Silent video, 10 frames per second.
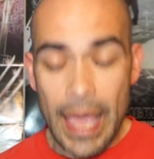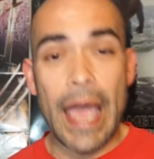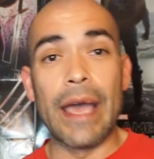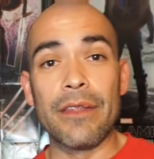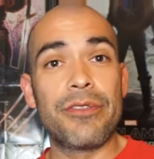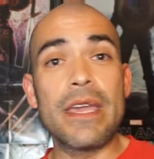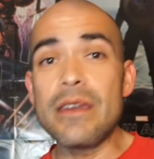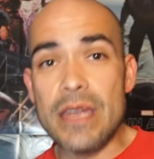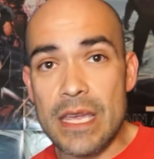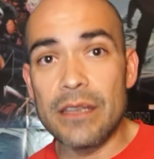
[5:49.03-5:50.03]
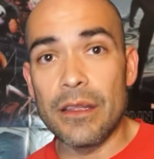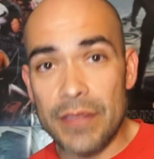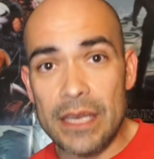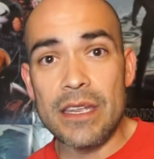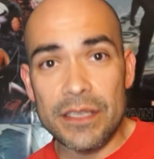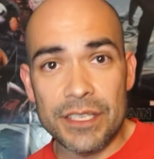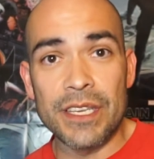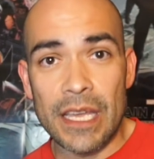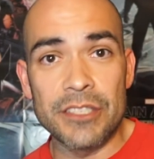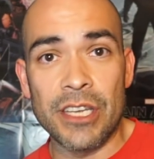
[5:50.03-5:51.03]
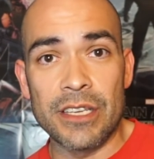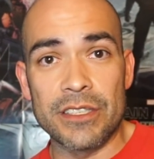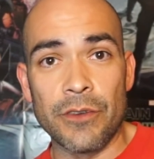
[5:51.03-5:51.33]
And they need to get Jen and